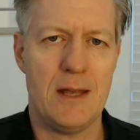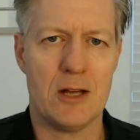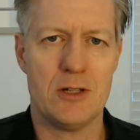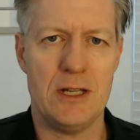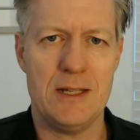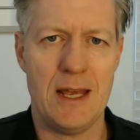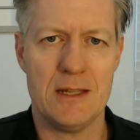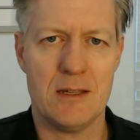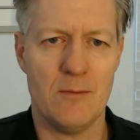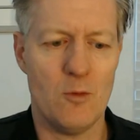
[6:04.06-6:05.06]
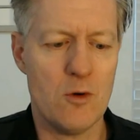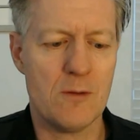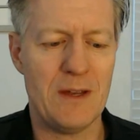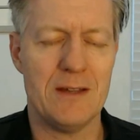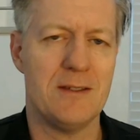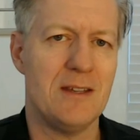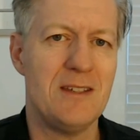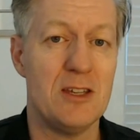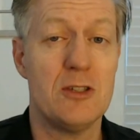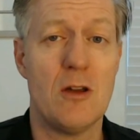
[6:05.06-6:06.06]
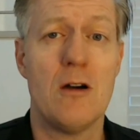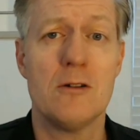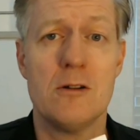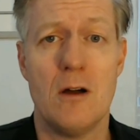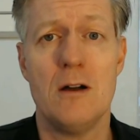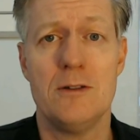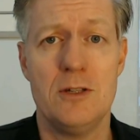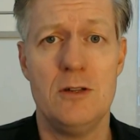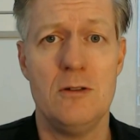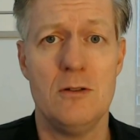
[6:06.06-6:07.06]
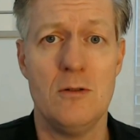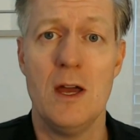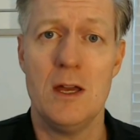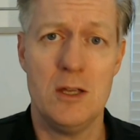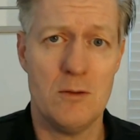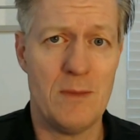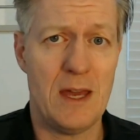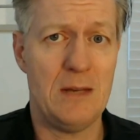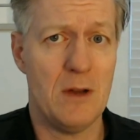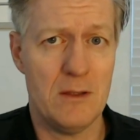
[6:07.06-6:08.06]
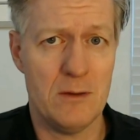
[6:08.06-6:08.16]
It actually takes some work because this is soldered onto your main